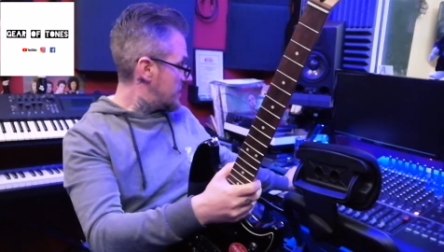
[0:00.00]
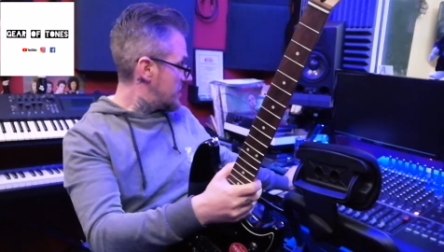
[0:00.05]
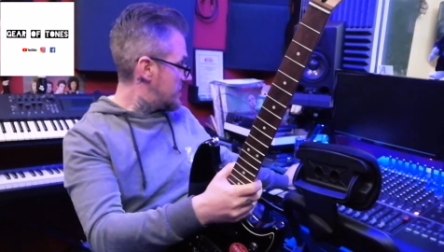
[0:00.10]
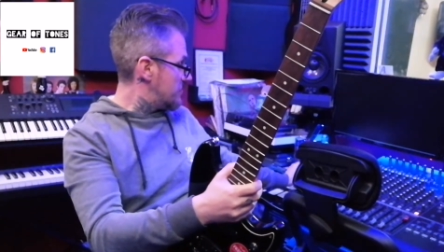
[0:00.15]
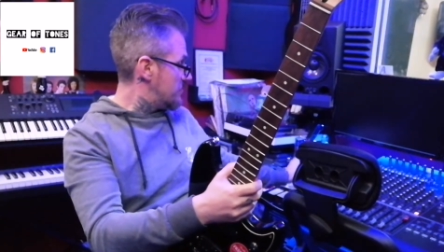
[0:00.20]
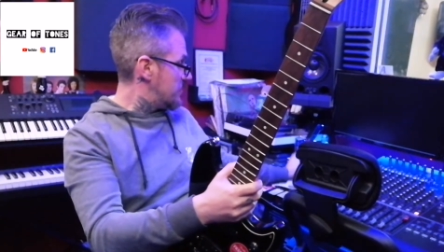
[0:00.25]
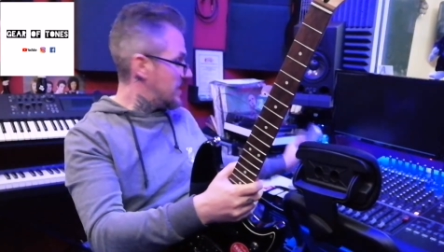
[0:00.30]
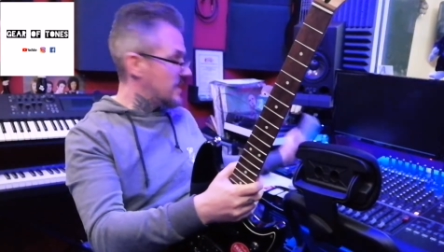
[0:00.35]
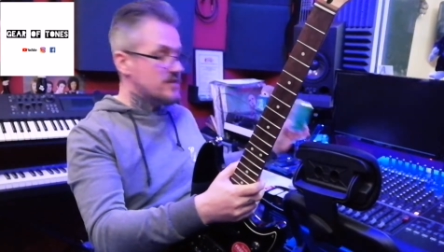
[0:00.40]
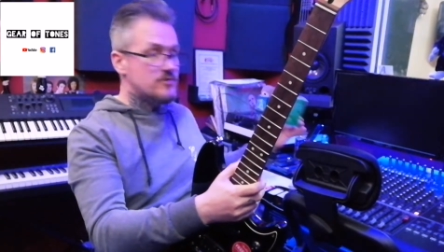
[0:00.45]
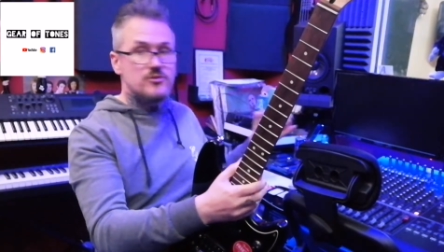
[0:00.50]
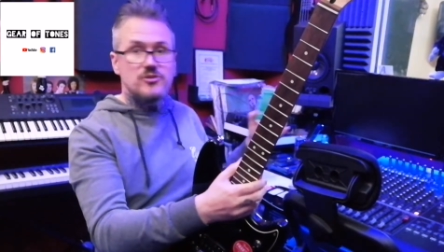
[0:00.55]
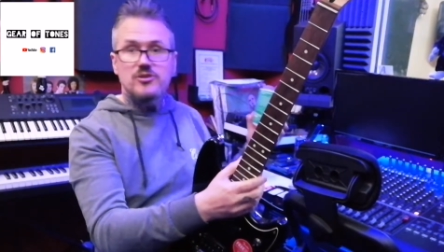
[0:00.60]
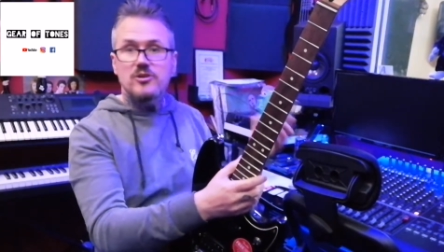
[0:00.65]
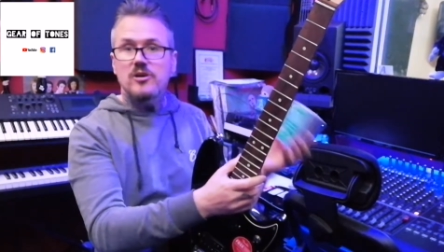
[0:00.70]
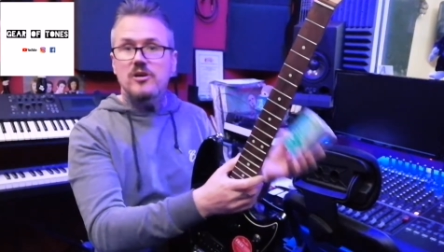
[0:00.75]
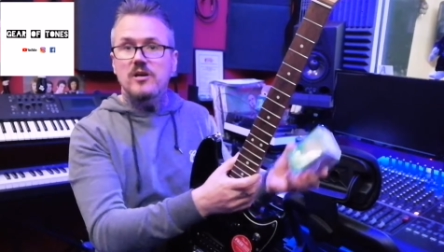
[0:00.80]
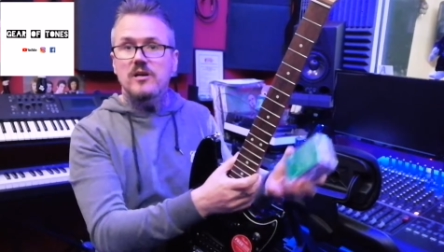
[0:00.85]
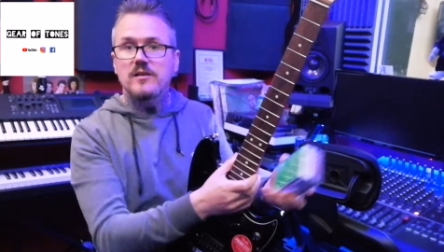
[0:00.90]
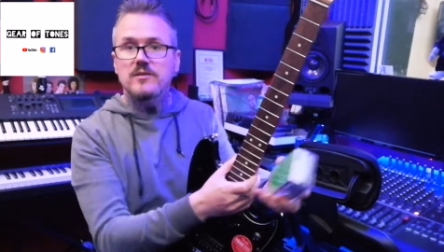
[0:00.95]
in the
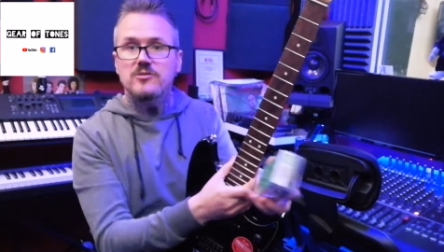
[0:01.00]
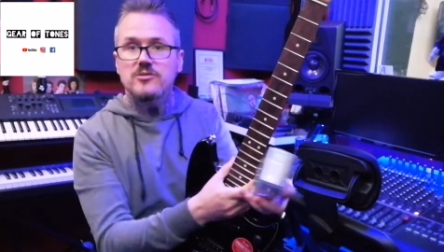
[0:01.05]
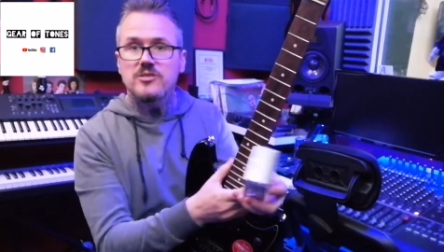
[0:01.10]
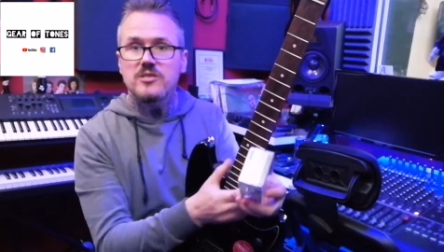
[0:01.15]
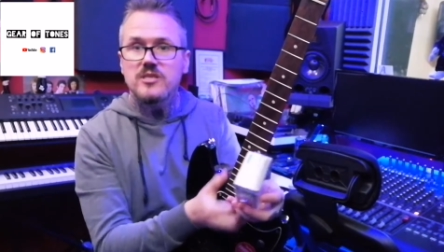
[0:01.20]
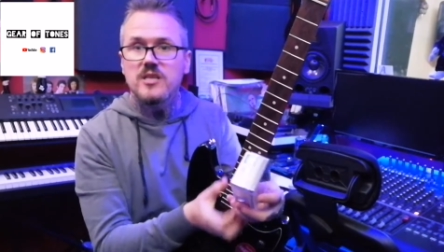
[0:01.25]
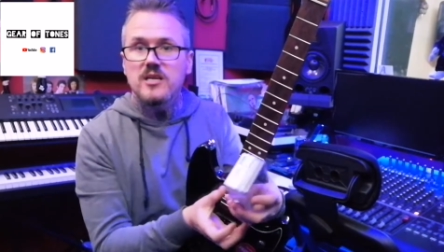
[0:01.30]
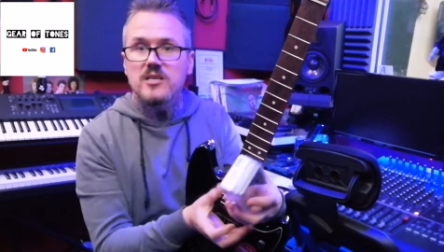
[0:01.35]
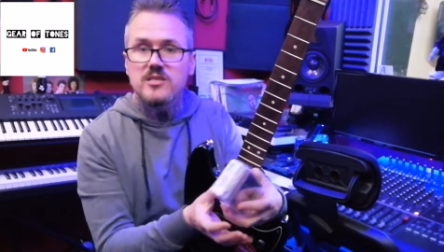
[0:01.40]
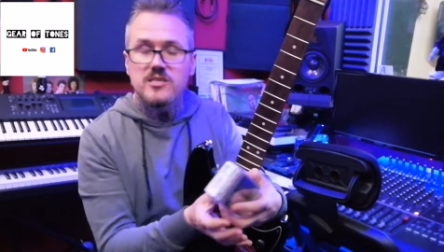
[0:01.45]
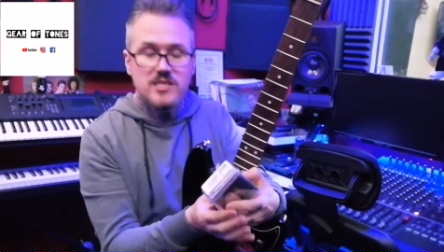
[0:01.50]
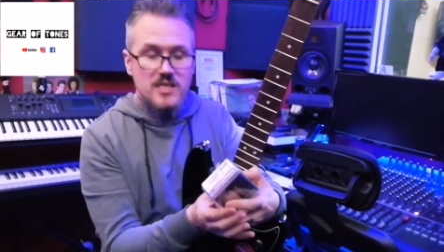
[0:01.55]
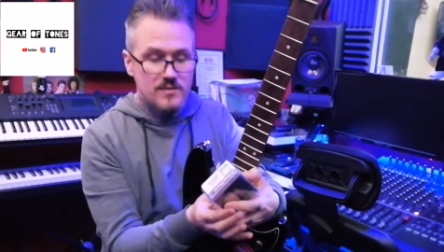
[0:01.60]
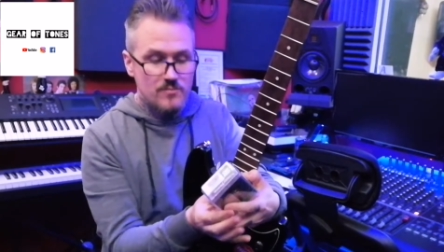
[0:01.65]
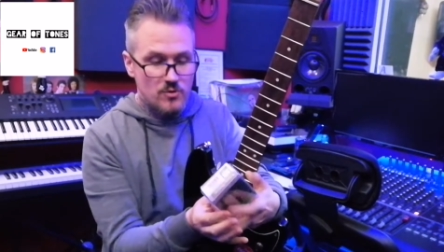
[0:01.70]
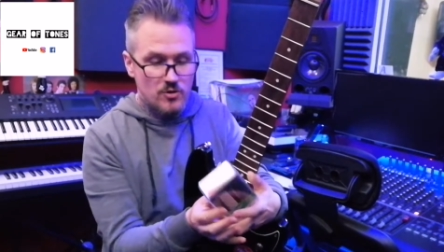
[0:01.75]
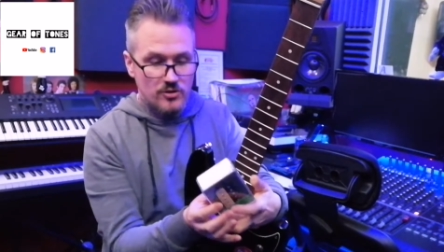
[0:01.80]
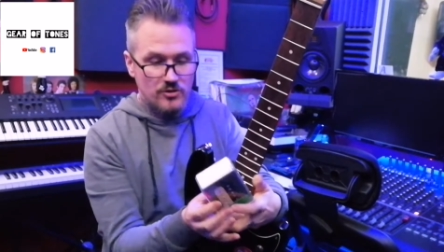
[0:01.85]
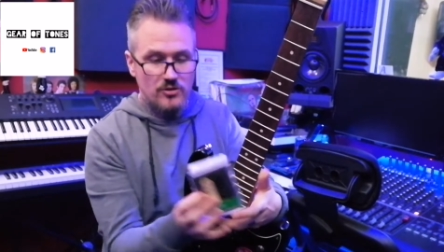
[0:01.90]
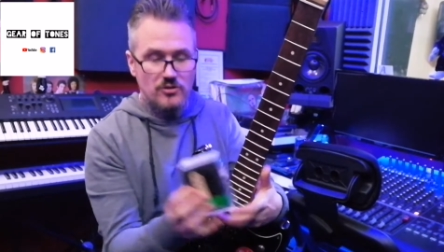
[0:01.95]
bridge, it's the
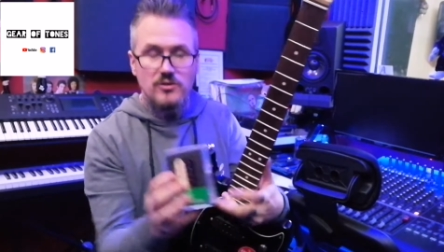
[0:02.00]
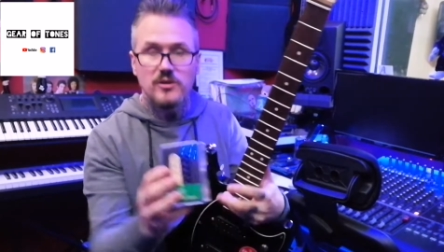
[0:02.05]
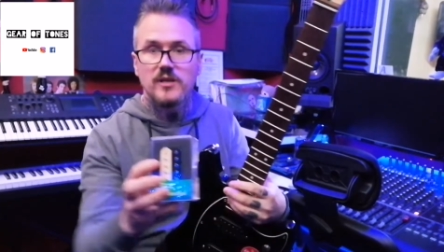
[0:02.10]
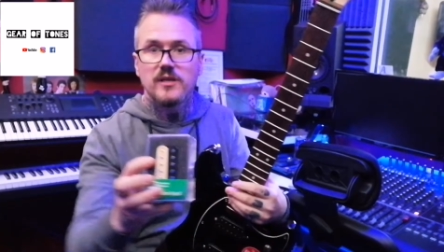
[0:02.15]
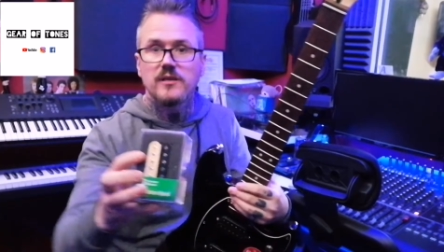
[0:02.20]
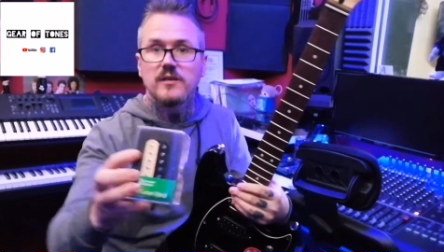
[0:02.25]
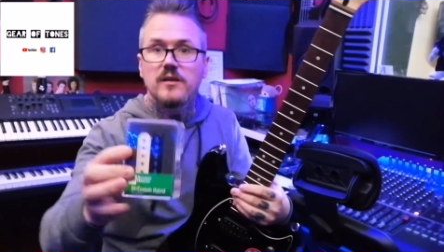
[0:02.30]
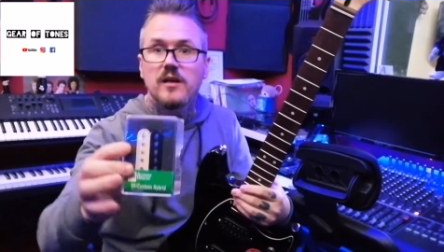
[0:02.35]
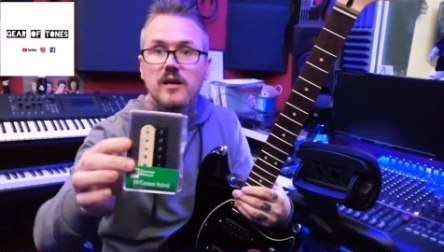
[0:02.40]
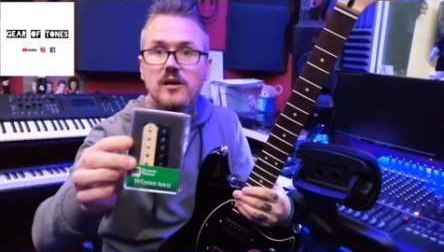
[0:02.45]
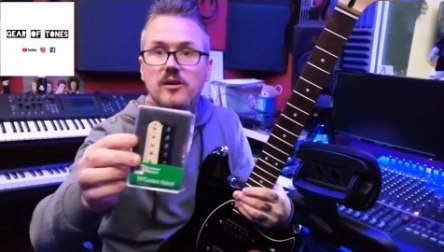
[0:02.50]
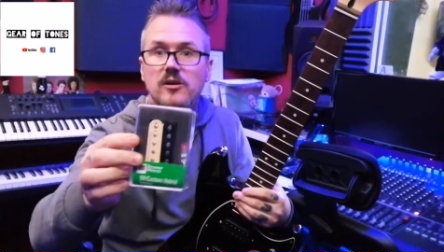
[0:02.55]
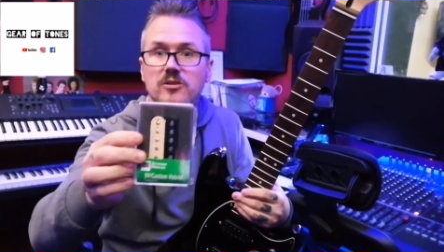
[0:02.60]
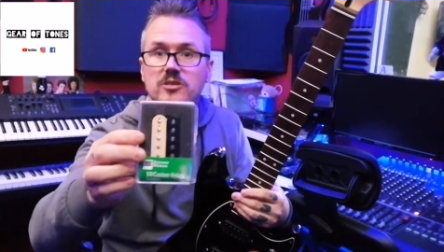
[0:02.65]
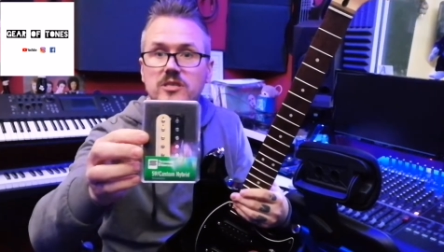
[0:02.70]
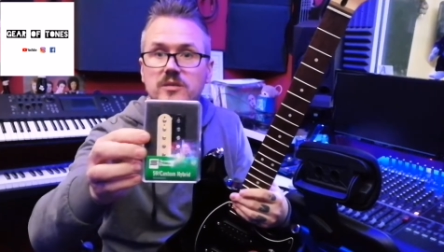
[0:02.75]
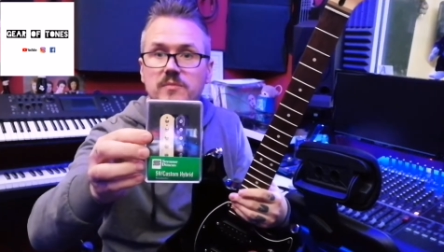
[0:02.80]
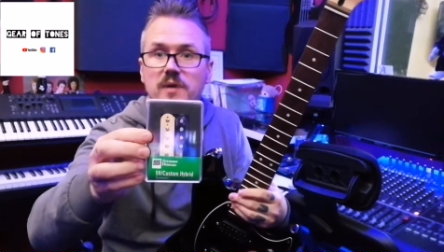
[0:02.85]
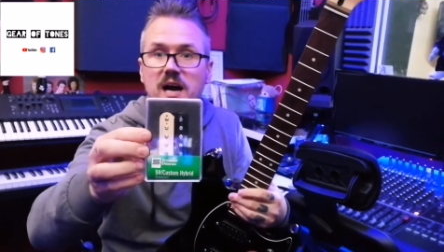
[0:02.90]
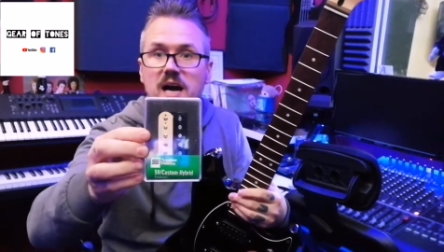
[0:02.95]
Seymour Duncan
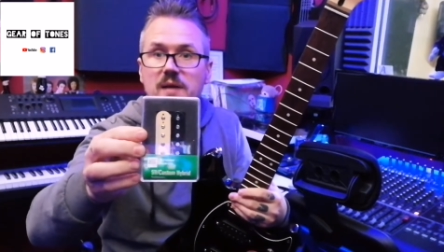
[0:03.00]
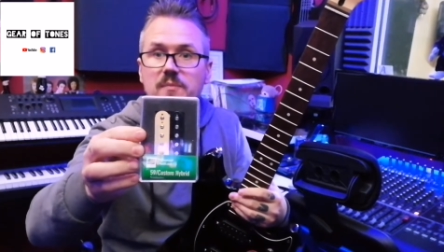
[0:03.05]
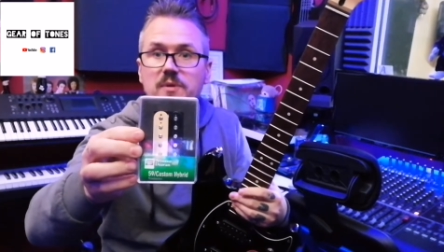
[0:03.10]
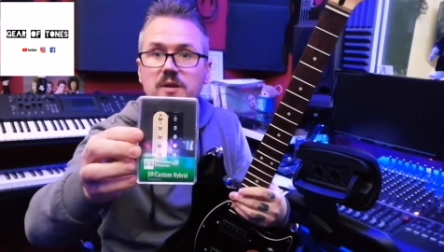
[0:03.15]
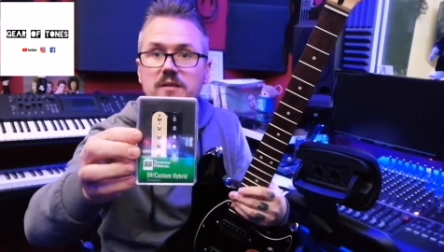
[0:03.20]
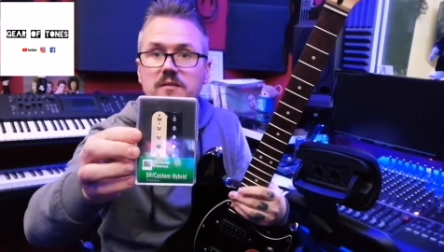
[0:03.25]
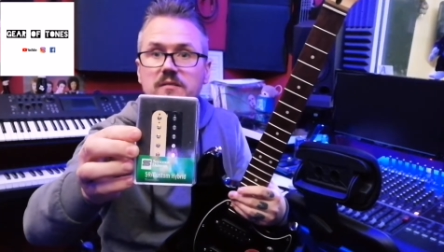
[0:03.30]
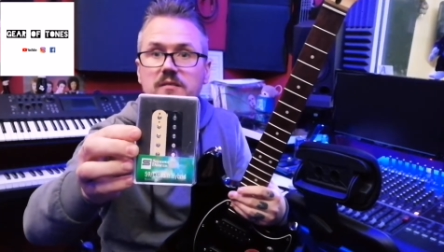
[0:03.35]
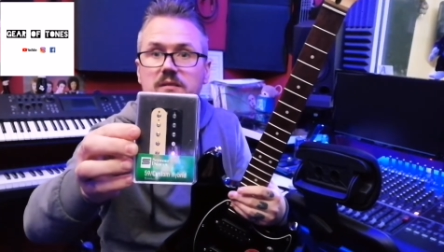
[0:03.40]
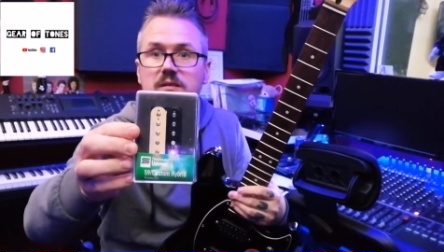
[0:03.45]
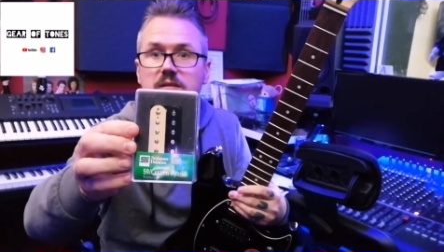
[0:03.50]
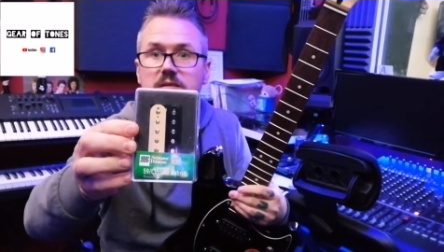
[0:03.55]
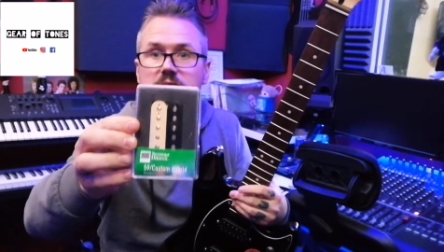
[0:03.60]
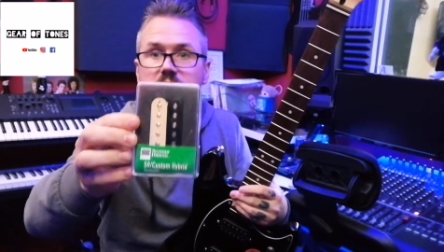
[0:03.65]
custom hybrid